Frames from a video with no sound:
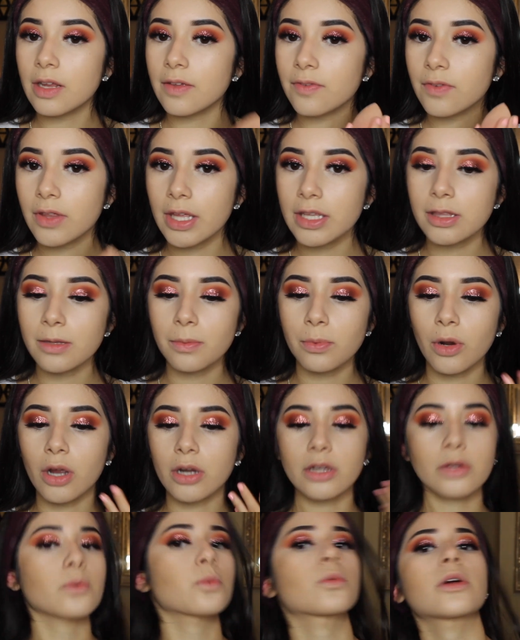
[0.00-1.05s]
I feel like the
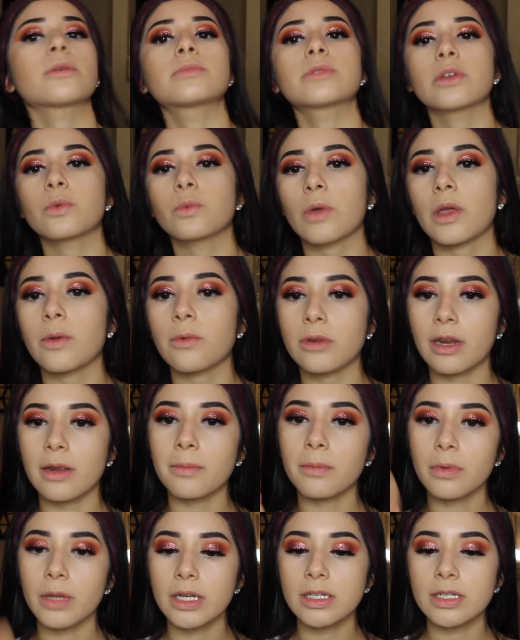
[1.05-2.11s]
product rubs away when I
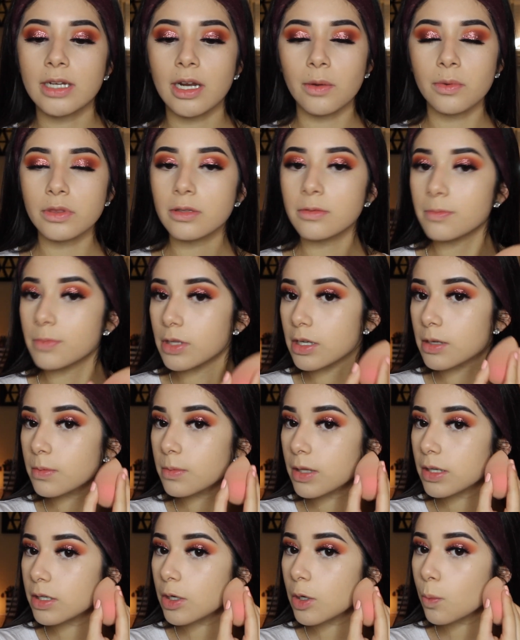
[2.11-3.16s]
blend it out with the beauty
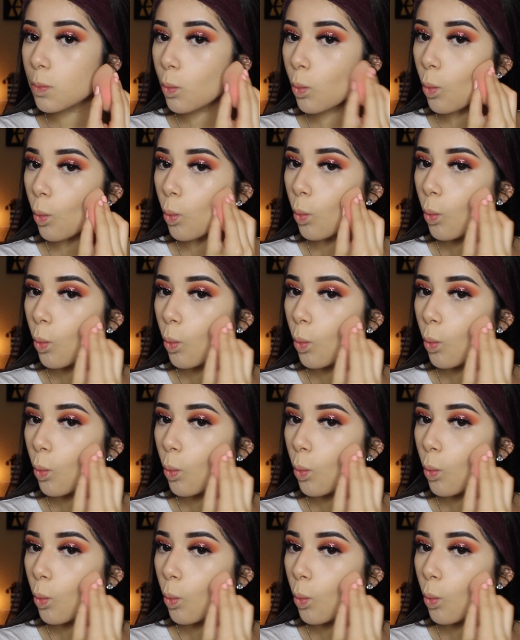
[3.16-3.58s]
blender.